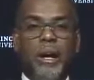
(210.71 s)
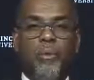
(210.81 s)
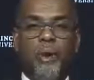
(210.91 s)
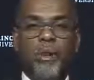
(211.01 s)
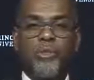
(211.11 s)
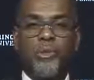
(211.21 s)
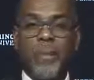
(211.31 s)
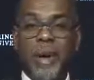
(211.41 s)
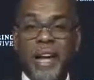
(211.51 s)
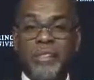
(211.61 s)
where
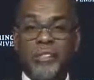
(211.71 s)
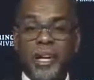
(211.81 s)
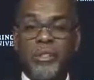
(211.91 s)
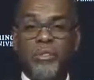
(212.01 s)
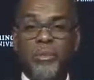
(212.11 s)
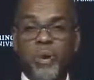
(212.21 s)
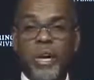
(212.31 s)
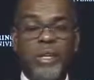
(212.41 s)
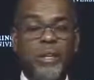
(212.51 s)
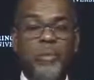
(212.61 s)
Trump has a chance to win,
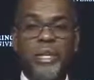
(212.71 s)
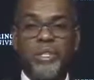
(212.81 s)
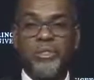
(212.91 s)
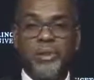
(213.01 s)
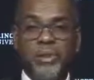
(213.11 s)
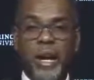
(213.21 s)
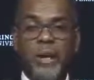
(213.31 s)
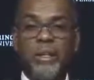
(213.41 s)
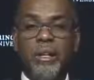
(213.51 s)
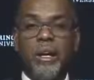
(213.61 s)
I think we need to turn
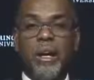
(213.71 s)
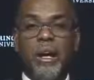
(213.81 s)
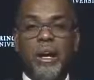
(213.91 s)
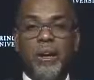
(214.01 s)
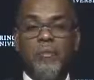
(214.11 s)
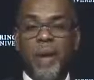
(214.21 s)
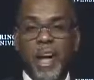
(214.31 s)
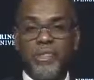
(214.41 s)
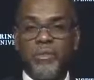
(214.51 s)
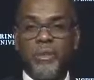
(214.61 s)
out in
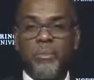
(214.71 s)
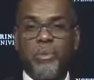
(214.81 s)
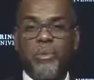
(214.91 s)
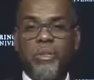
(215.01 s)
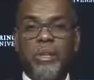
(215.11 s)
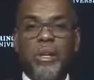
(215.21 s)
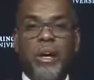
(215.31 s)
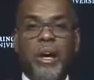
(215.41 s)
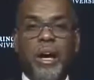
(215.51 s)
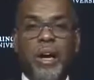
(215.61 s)
massive numbers
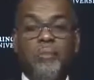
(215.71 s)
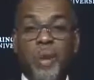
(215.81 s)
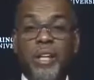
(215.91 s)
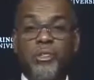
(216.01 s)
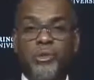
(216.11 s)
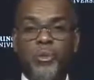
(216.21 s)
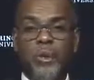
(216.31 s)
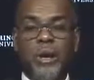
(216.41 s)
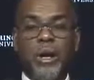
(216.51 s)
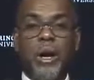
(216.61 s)
and make
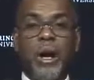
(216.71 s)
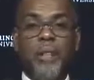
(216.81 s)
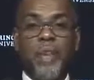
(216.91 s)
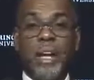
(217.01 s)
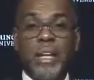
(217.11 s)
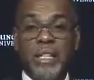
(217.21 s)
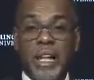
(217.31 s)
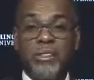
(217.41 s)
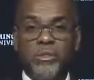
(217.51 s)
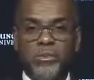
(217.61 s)
sure that he
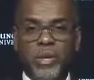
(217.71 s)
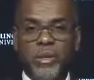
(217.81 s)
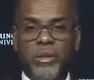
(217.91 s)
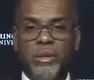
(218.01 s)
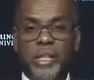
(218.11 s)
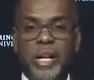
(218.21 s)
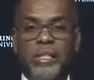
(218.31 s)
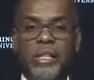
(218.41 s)
doesn't win those states.